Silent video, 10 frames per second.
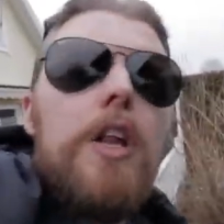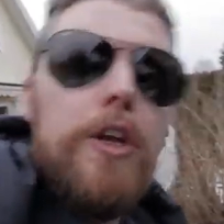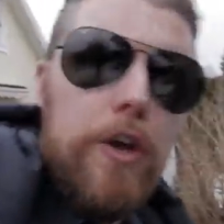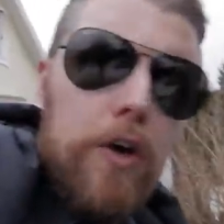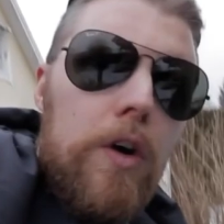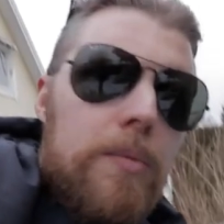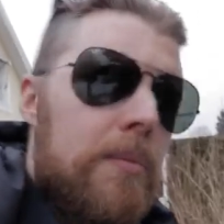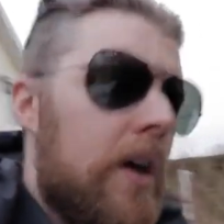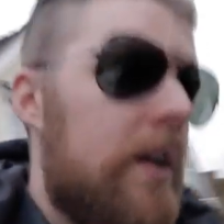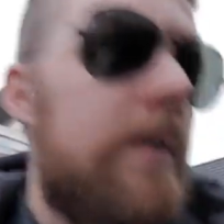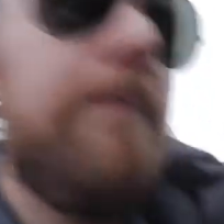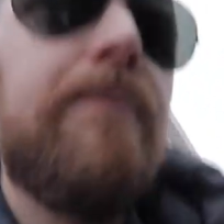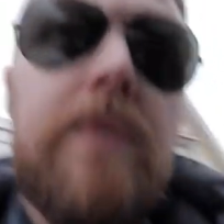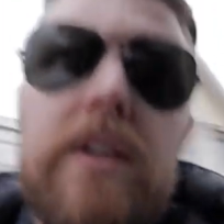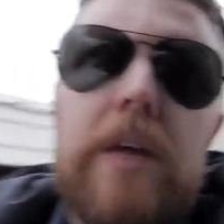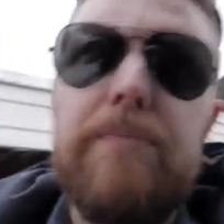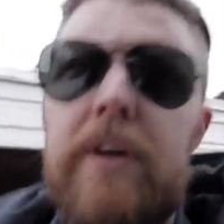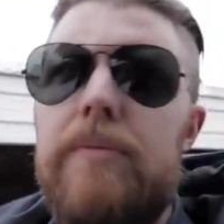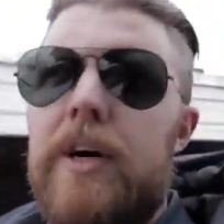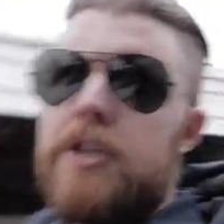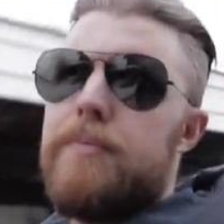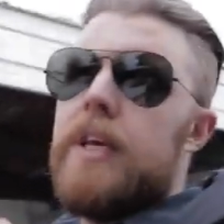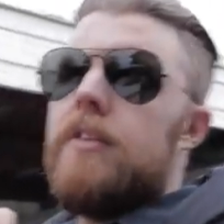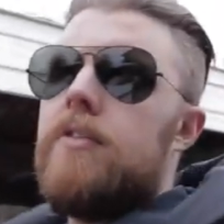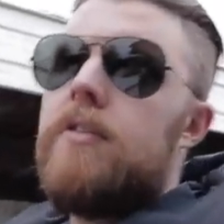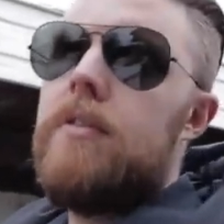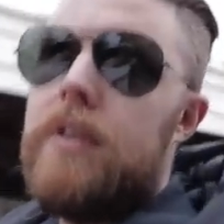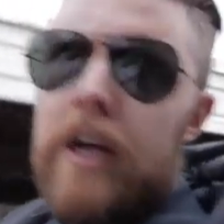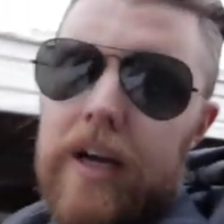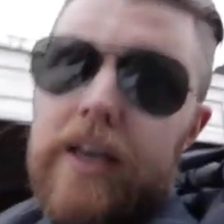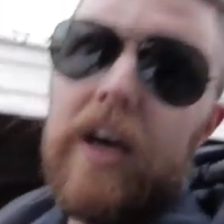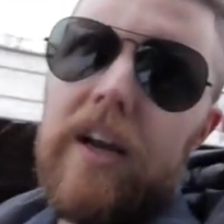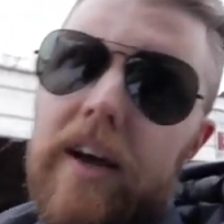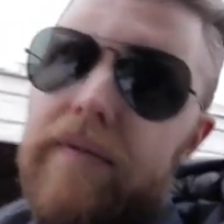yom. That pretty much means yalla yalla,